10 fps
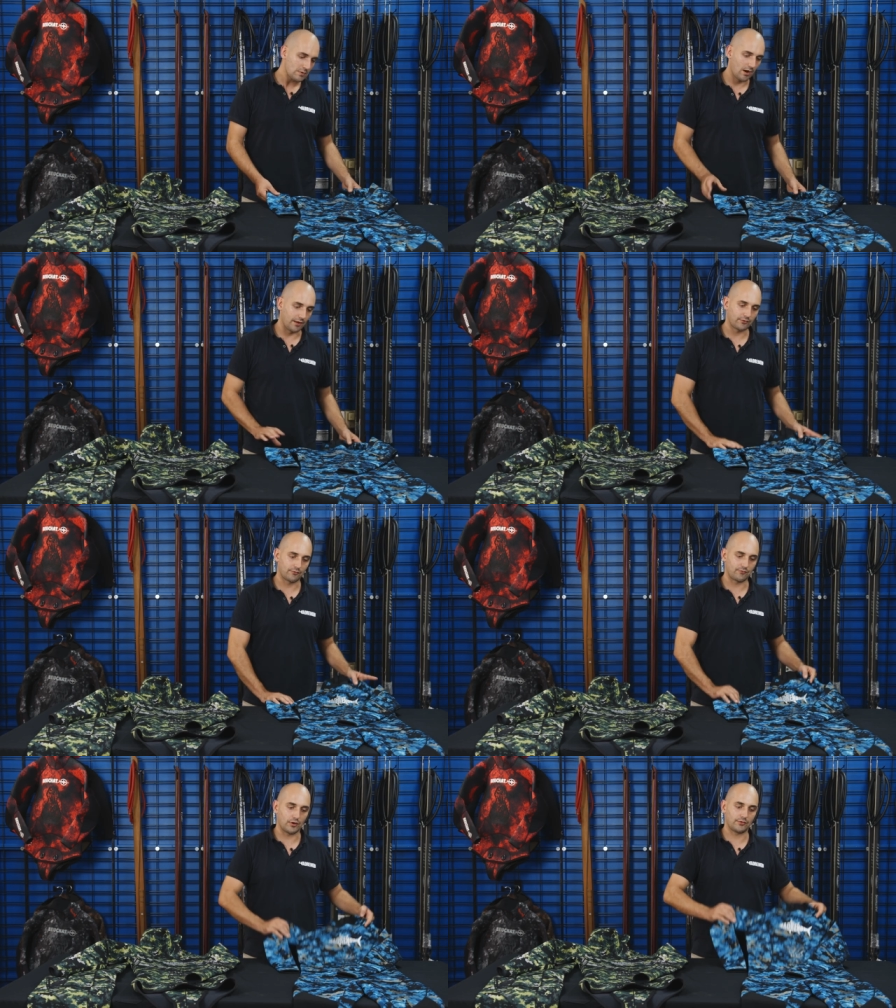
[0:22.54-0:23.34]
All right,
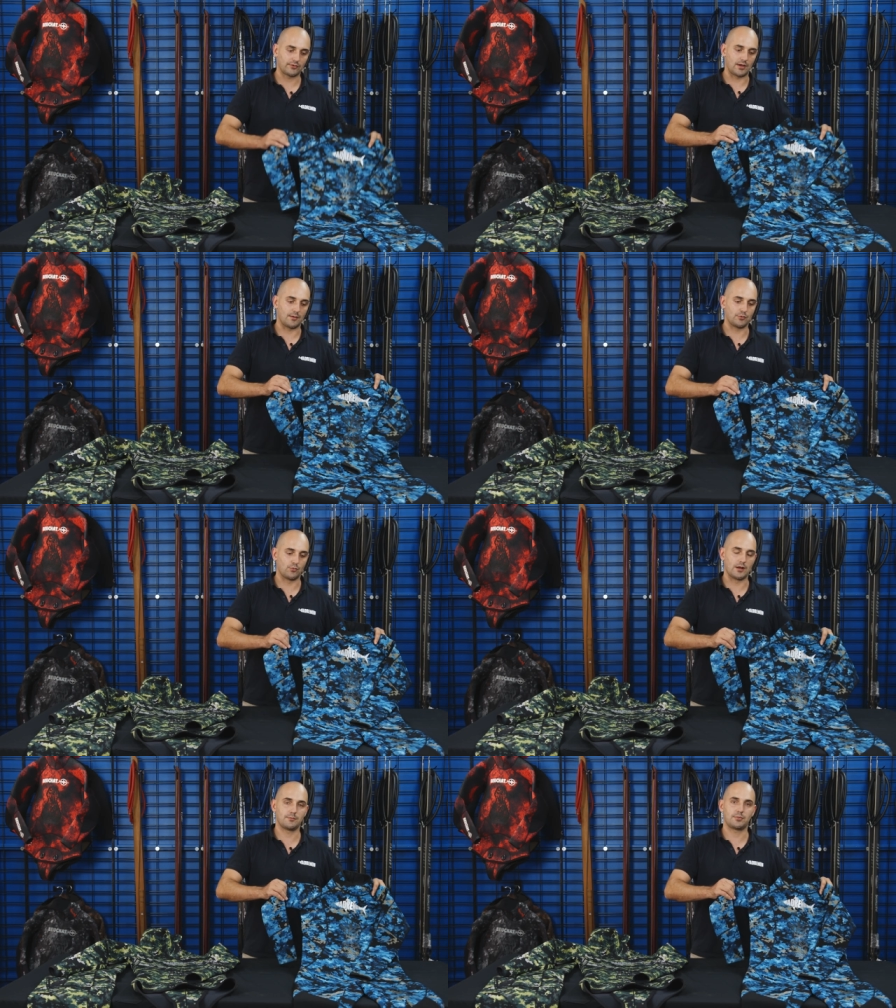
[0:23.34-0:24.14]
so first up, your
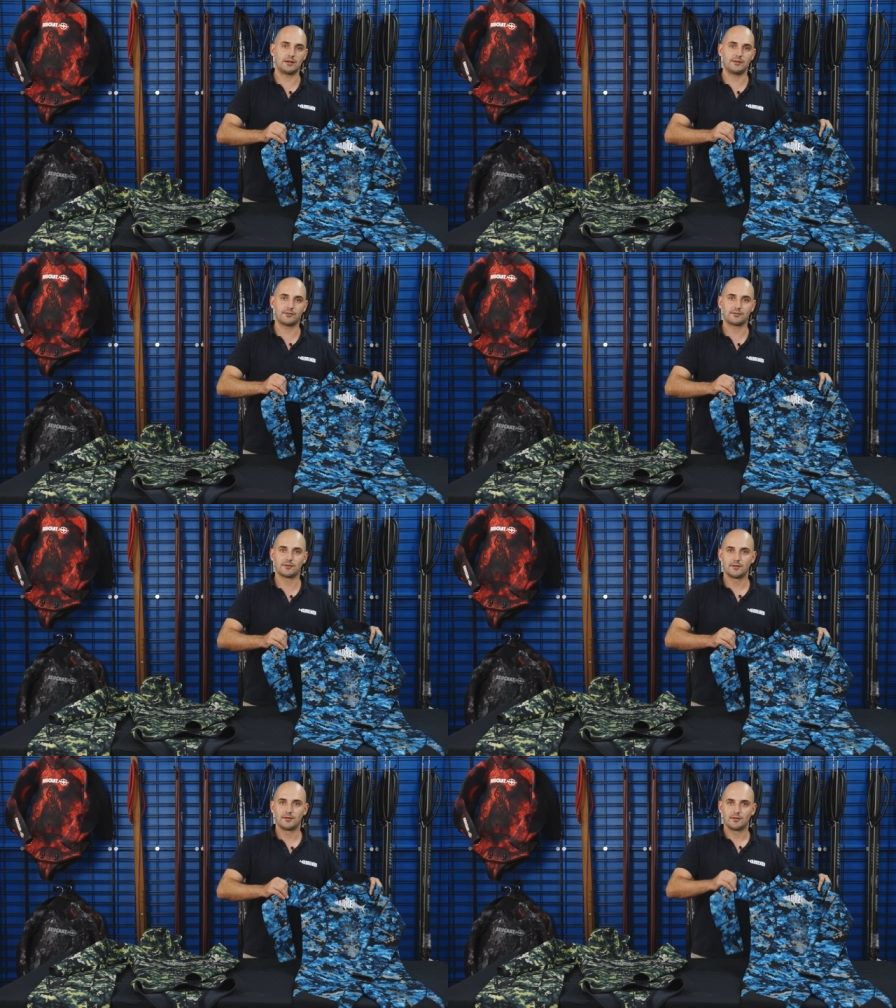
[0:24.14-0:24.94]
one piece,
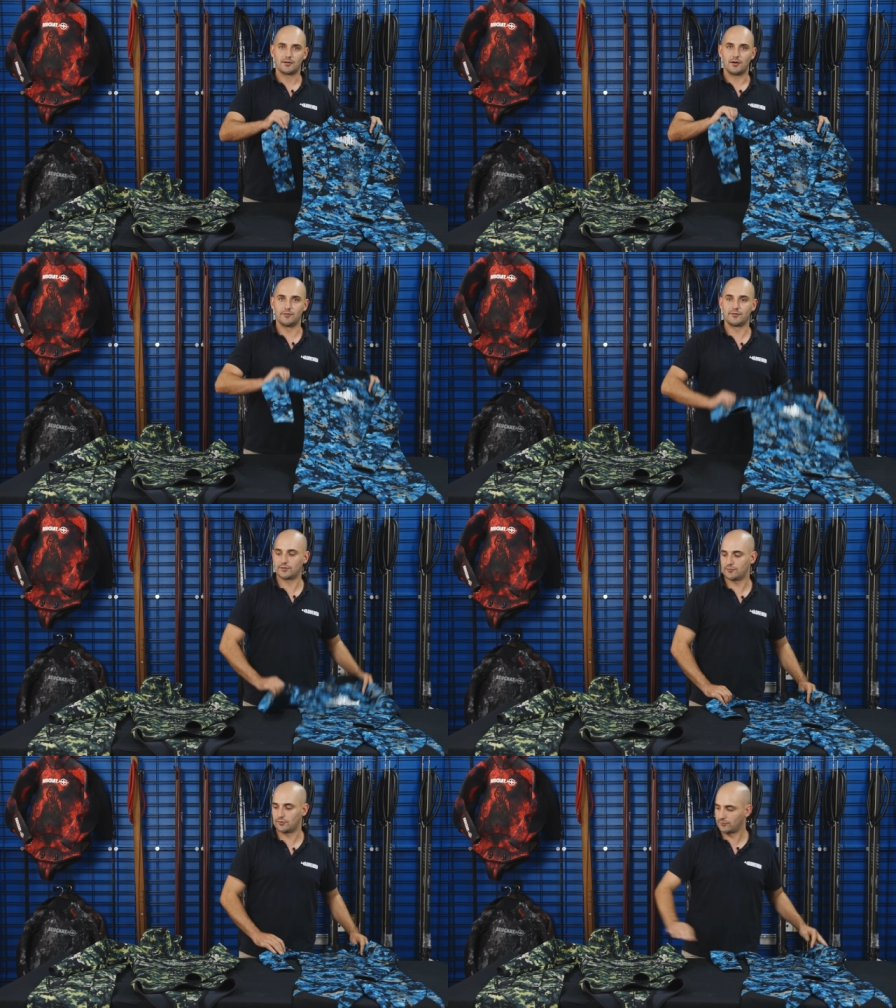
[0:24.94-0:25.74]

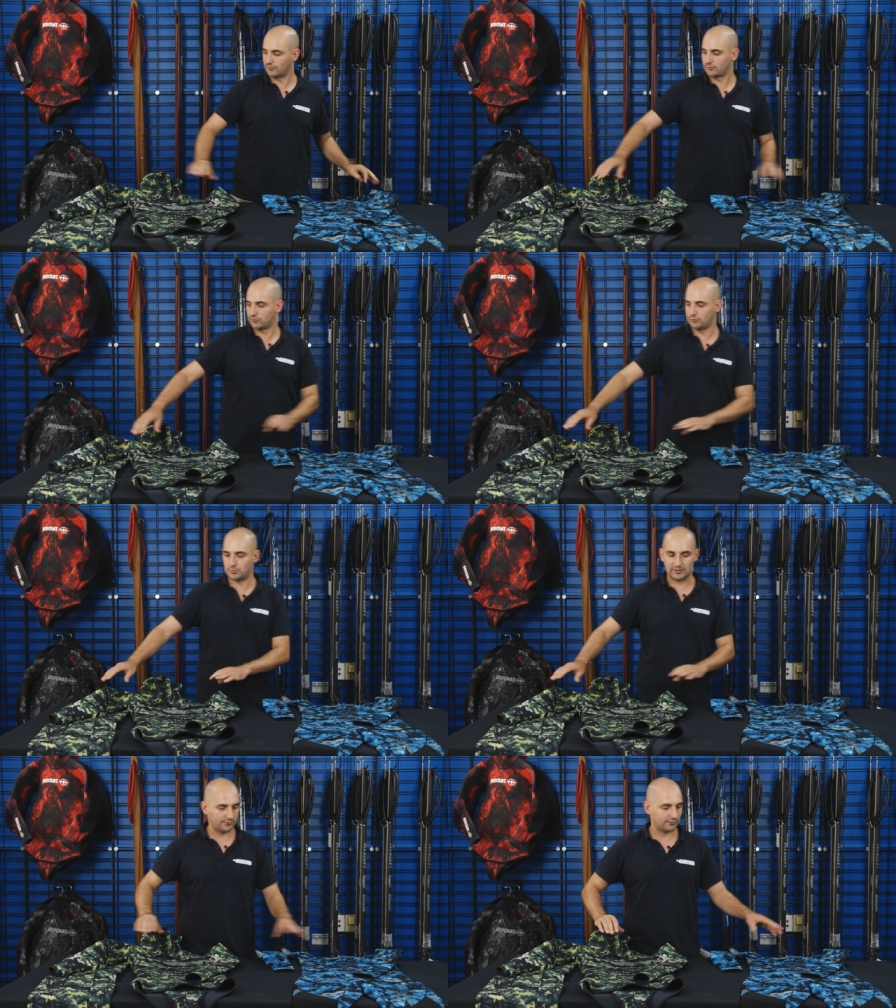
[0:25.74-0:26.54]
obviously versus two
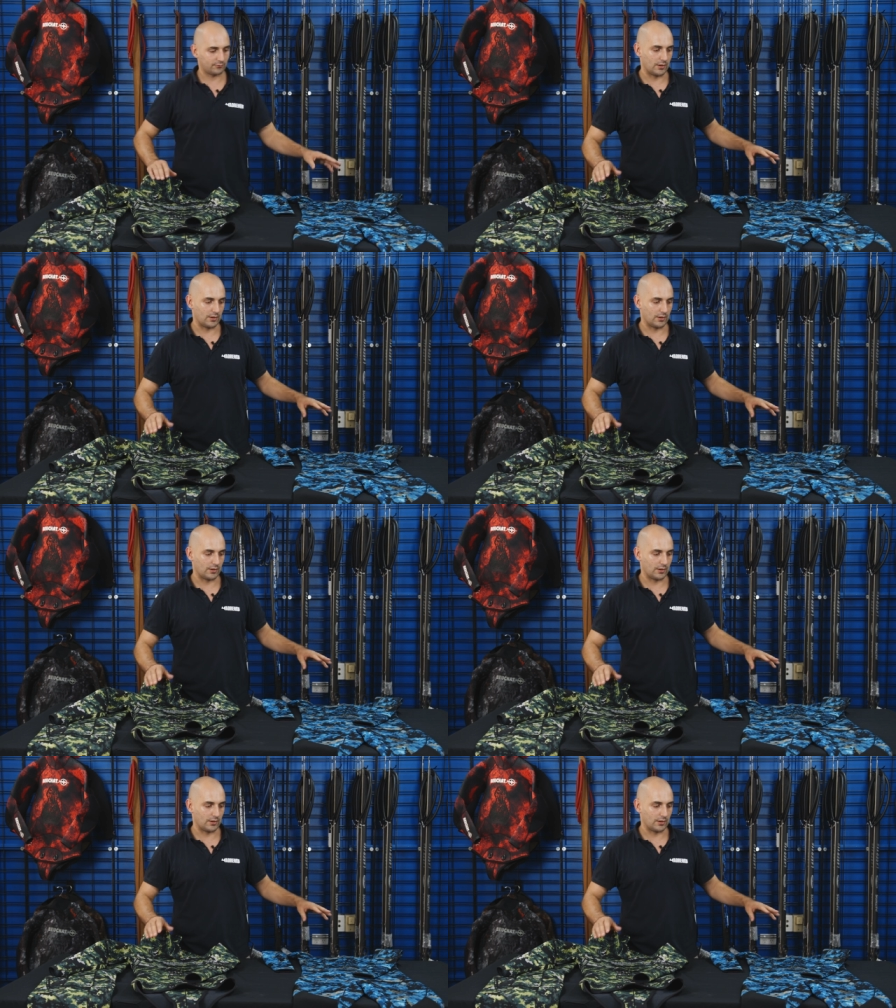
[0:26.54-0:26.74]
piece.